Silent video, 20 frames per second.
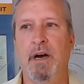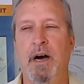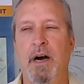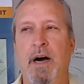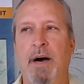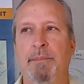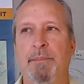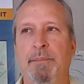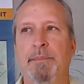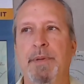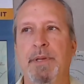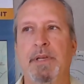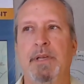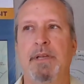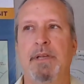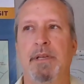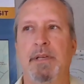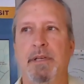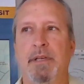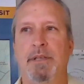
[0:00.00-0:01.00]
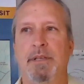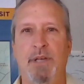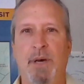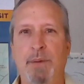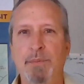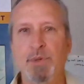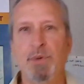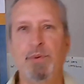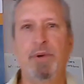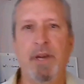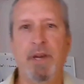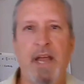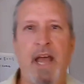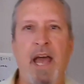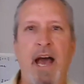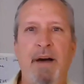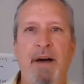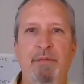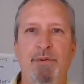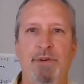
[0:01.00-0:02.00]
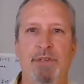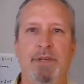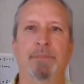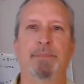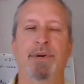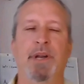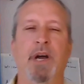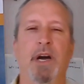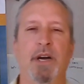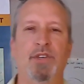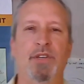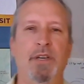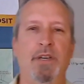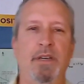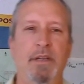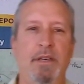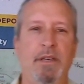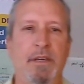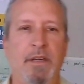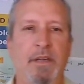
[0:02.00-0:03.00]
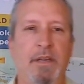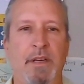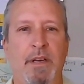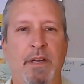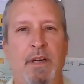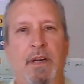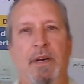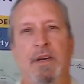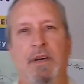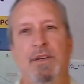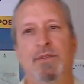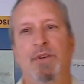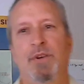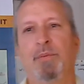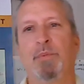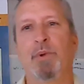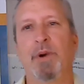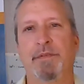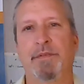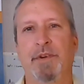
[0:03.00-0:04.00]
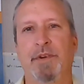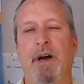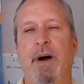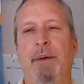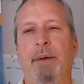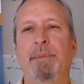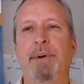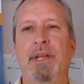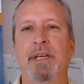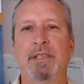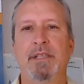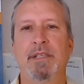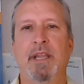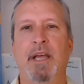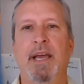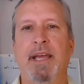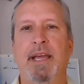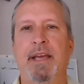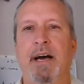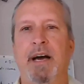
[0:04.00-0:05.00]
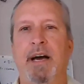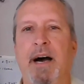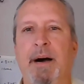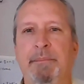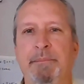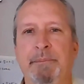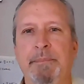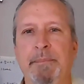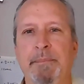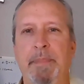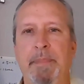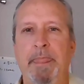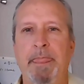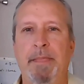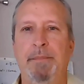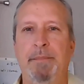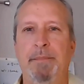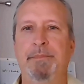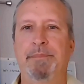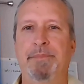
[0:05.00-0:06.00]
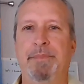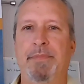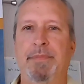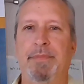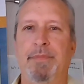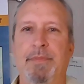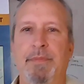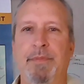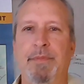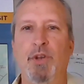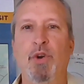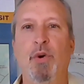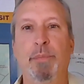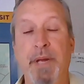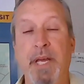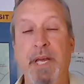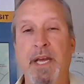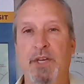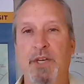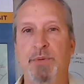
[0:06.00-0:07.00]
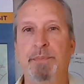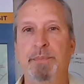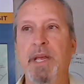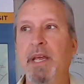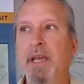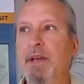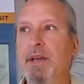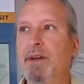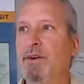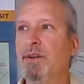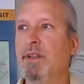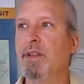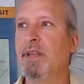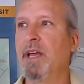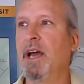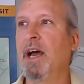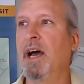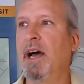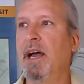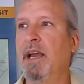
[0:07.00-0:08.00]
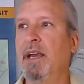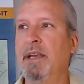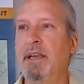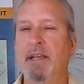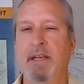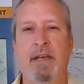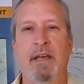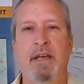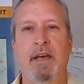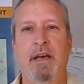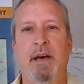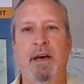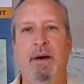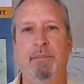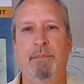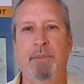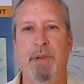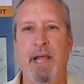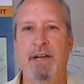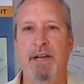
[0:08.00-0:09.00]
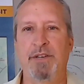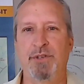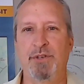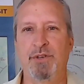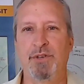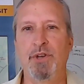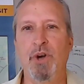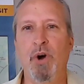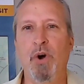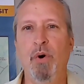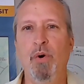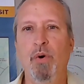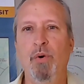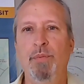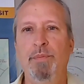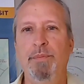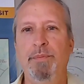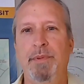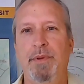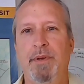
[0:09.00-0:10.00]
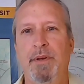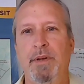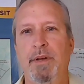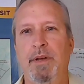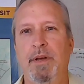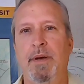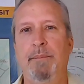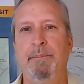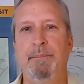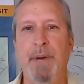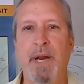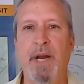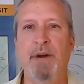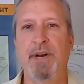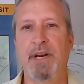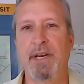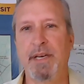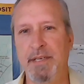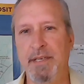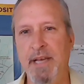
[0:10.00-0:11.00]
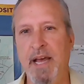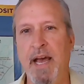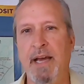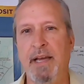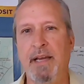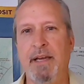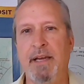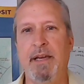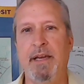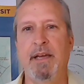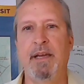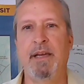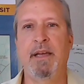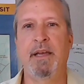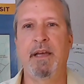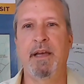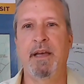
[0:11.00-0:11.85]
Um, subsequent half was in production. So I worked for companies like, um, you know, BHP early on, Placer Dome, Barrick Teck.